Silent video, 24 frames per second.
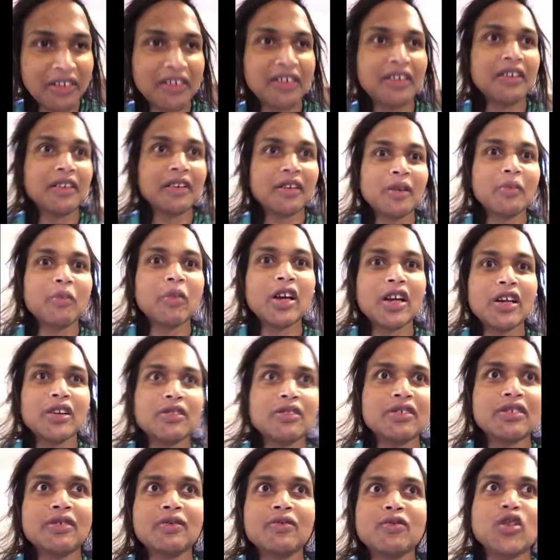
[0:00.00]
I gotta come back and
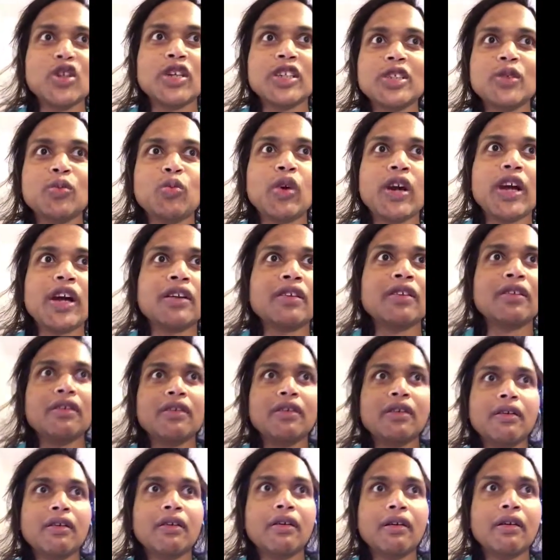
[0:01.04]
do some voice practice
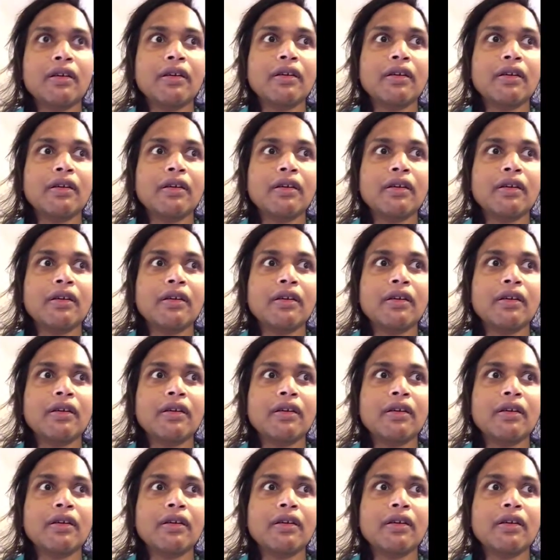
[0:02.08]
here.